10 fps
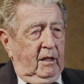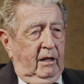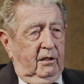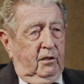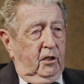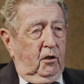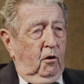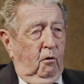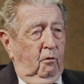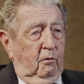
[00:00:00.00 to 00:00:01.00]
it, and didn't
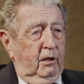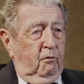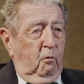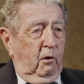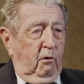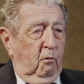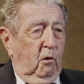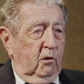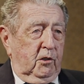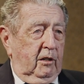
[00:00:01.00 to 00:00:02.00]
know even where it
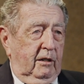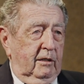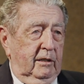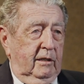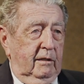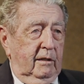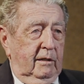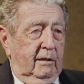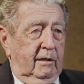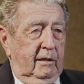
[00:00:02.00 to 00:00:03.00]
was hardly,
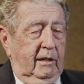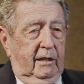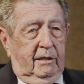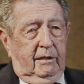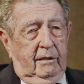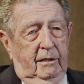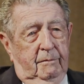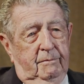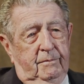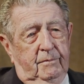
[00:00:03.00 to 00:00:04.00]
and.
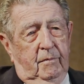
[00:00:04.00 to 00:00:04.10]
Um,